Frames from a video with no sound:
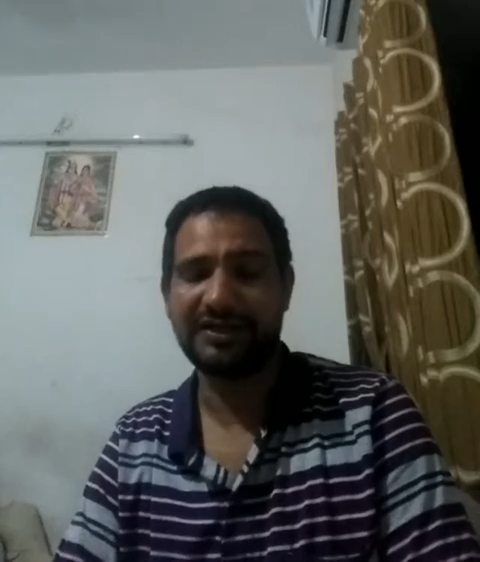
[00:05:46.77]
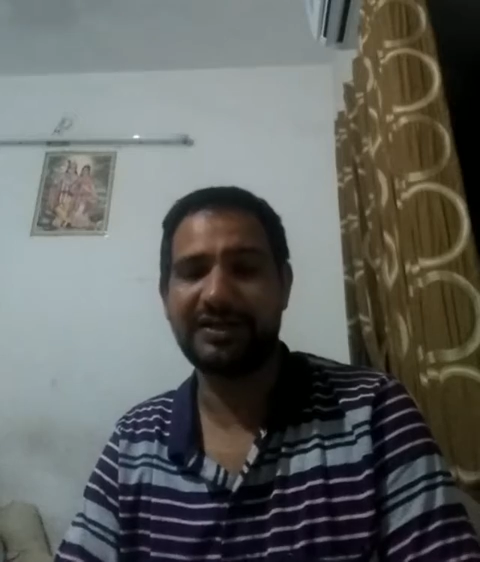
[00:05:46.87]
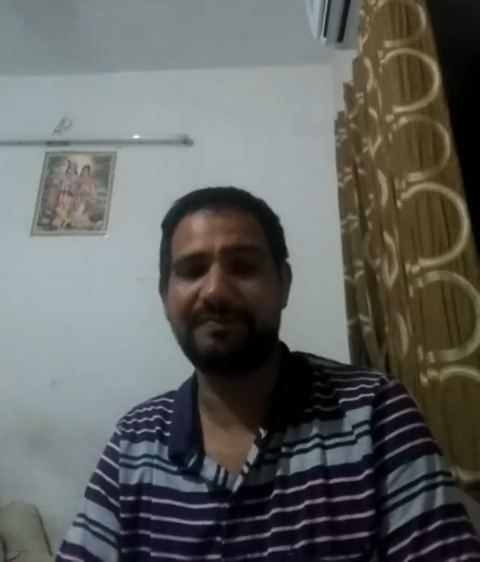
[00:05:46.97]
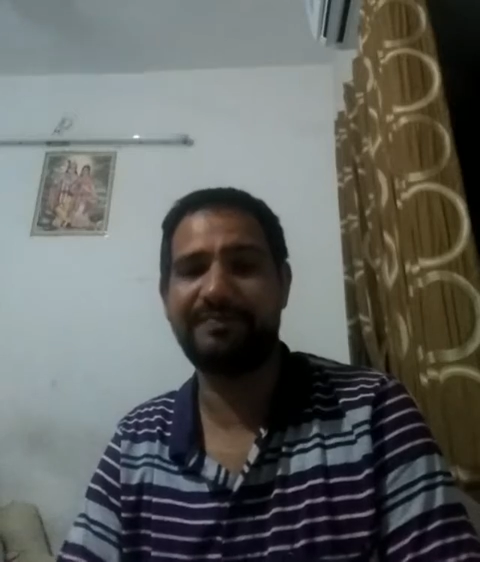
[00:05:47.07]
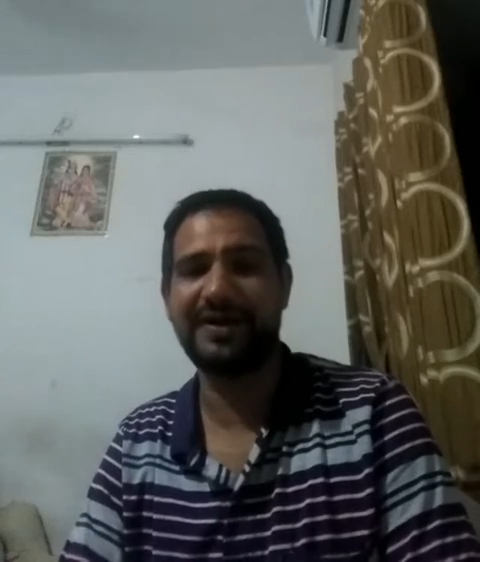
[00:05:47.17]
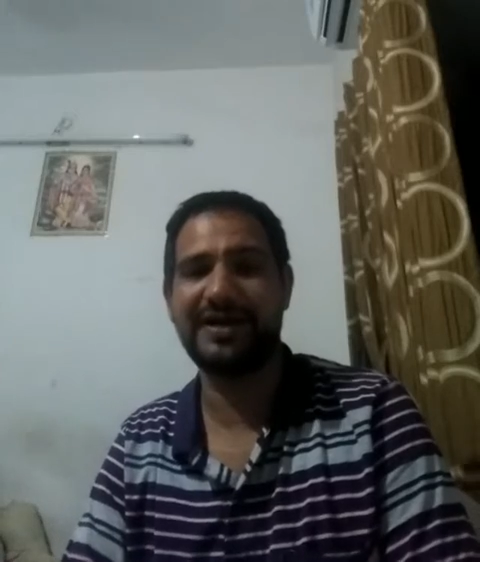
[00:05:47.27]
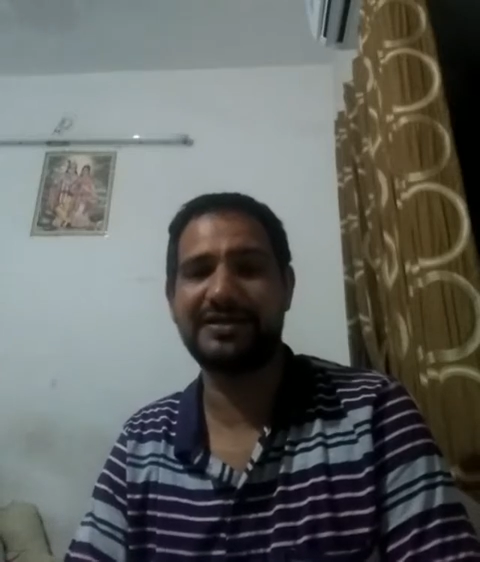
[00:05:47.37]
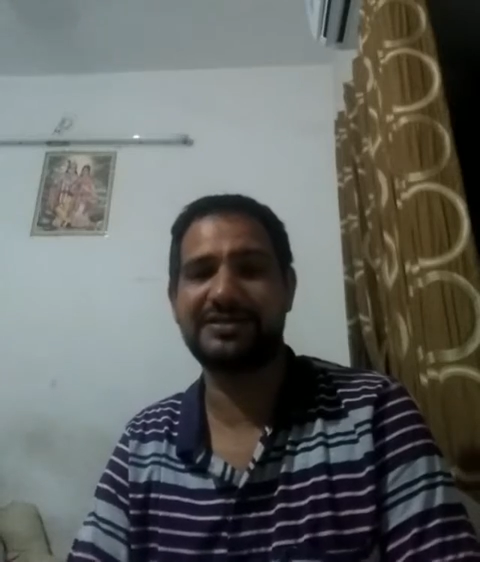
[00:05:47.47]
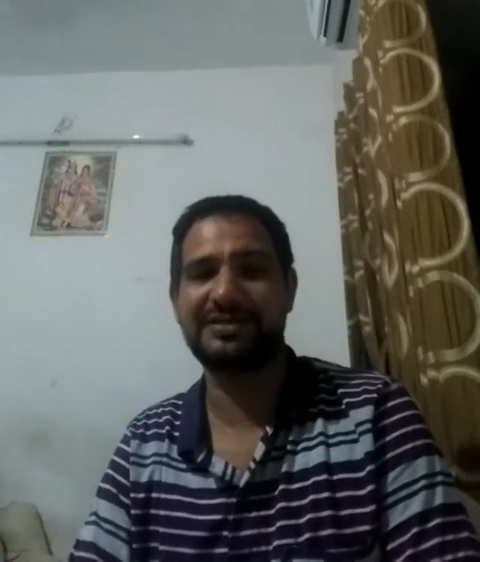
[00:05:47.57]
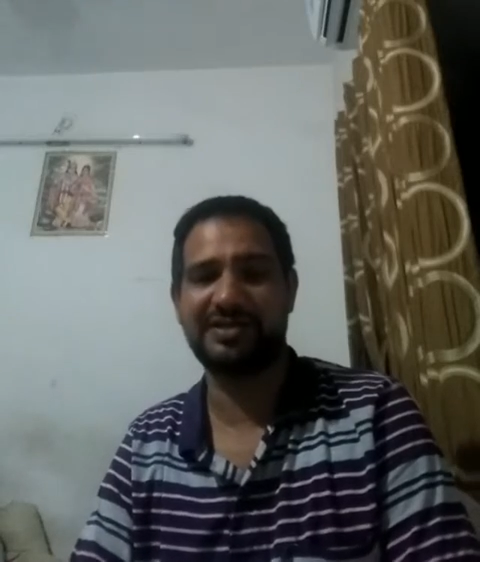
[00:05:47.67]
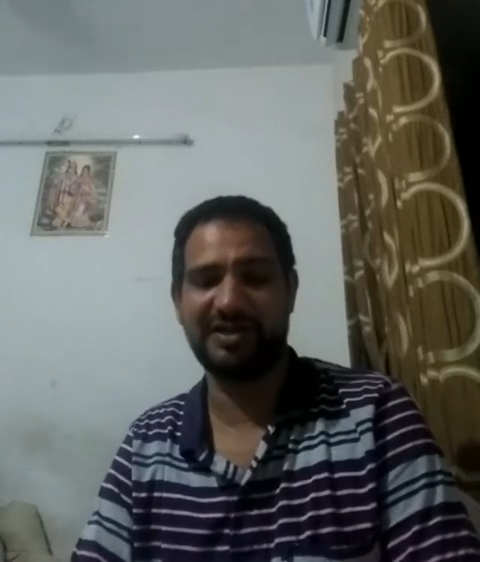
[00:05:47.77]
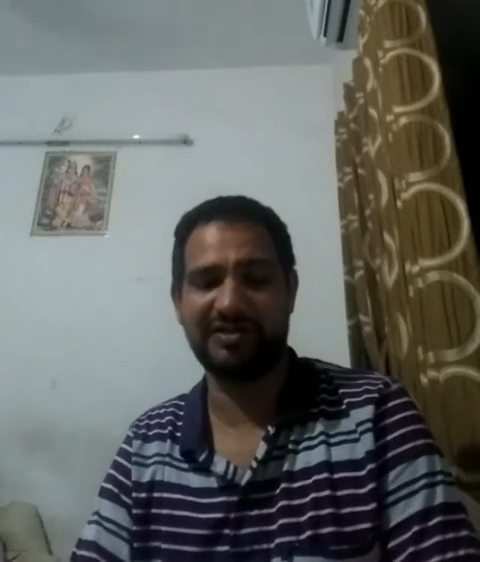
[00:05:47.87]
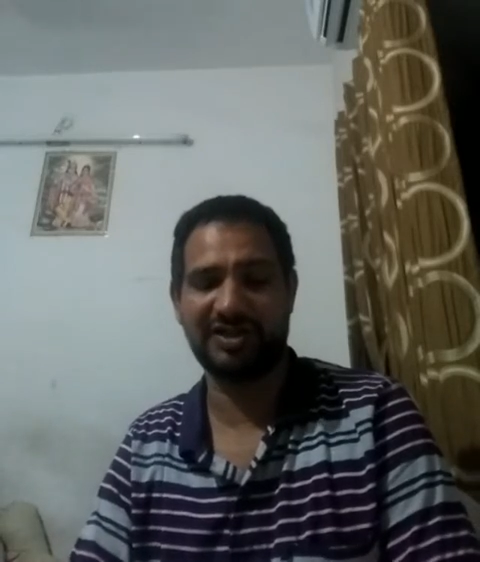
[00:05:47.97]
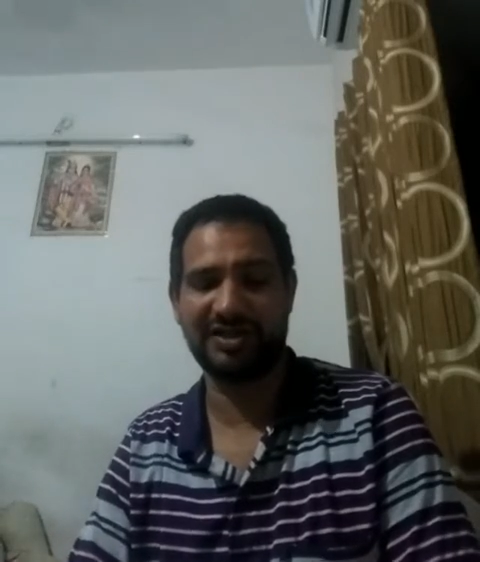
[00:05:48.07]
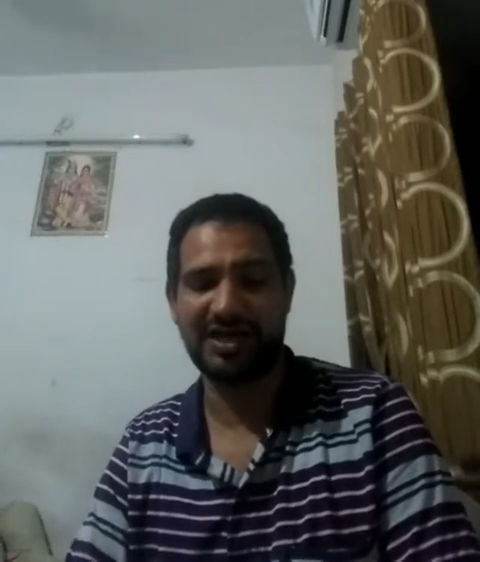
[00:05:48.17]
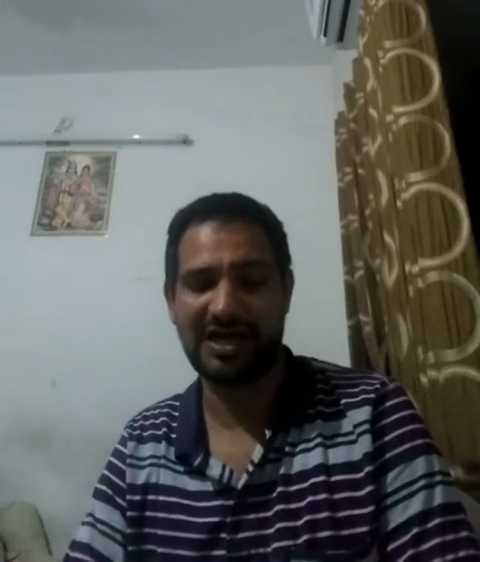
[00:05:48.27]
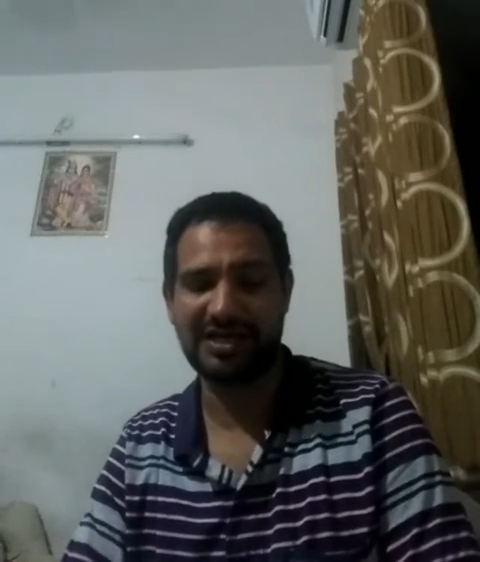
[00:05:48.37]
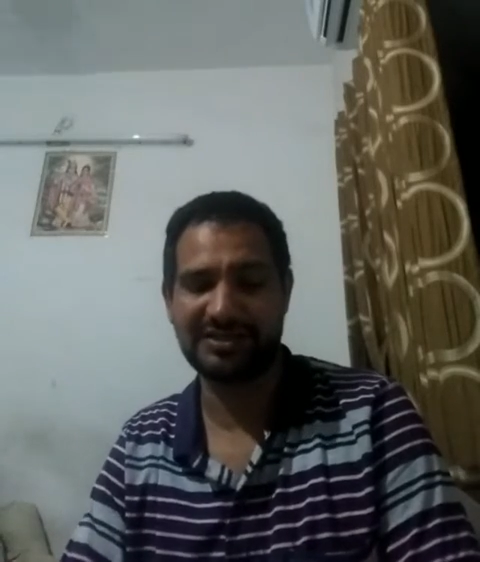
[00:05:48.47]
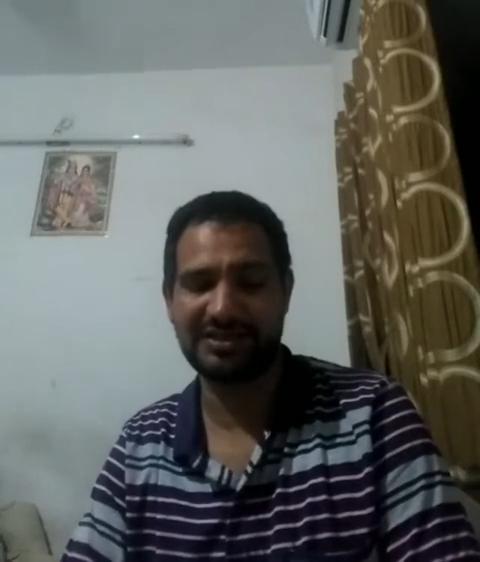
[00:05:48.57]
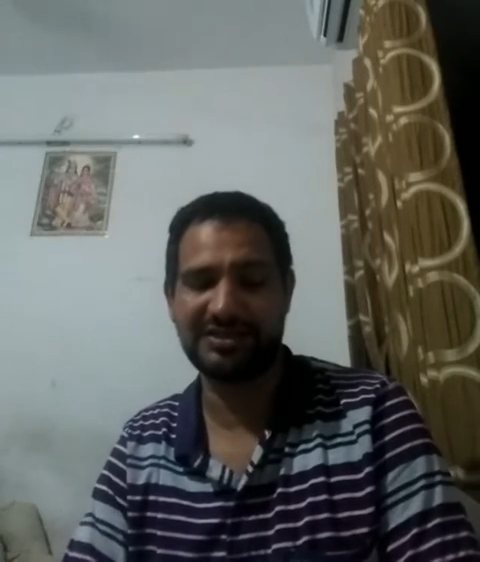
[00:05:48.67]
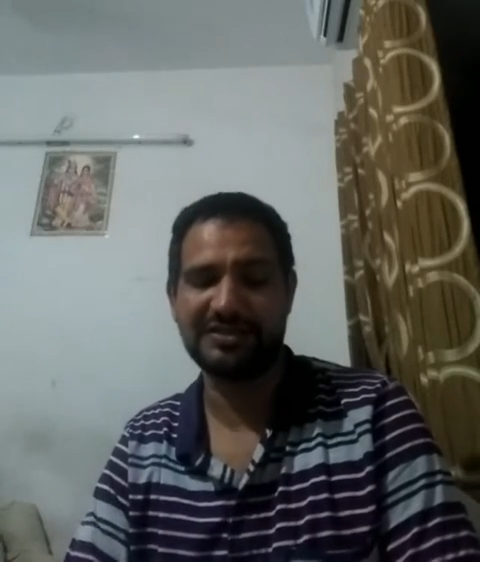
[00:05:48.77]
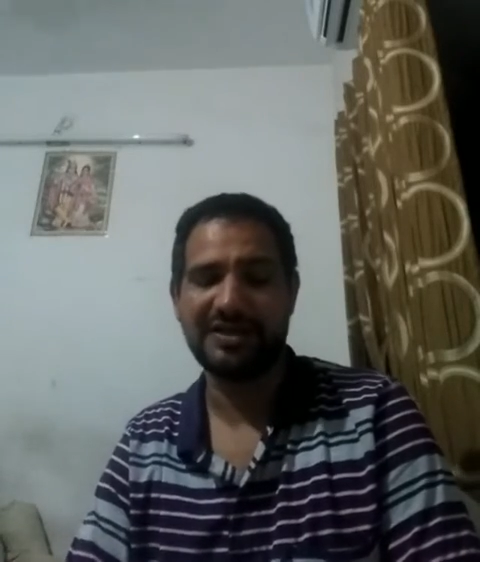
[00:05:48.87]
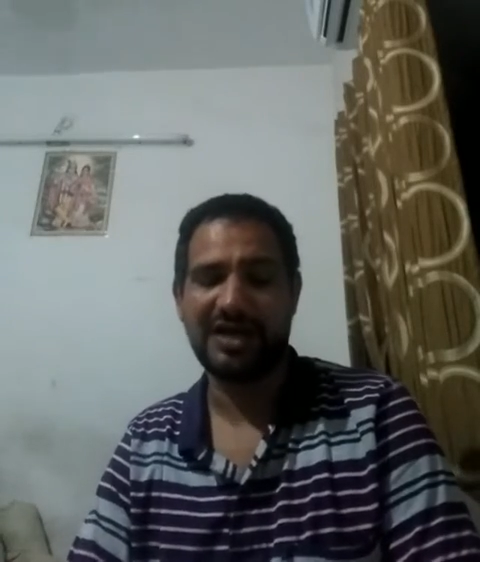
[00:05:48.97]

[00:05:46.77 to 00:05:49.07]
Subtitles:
the best and the last.